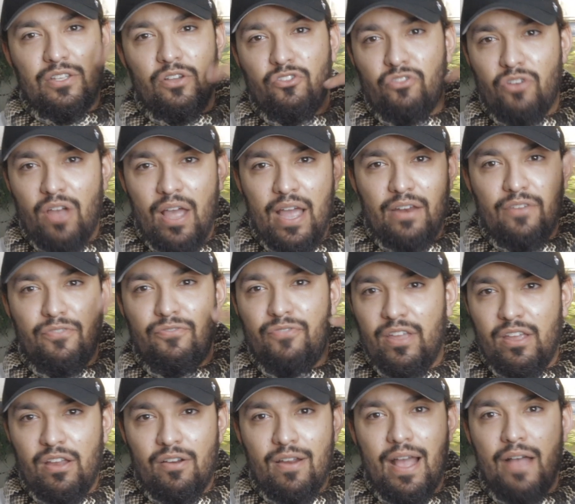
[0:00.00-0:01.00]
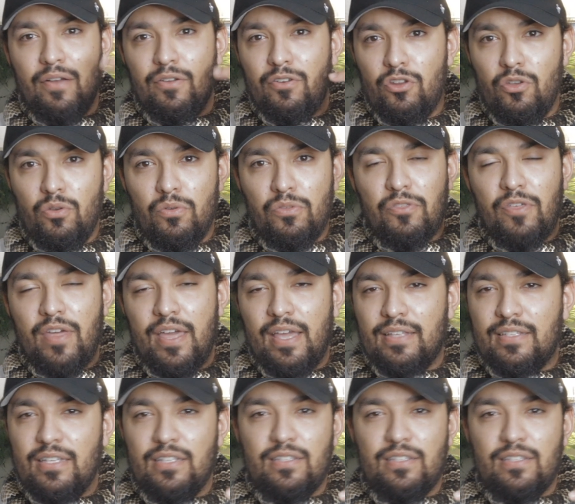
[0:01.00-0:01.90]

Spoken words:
they're trying to figure out new things.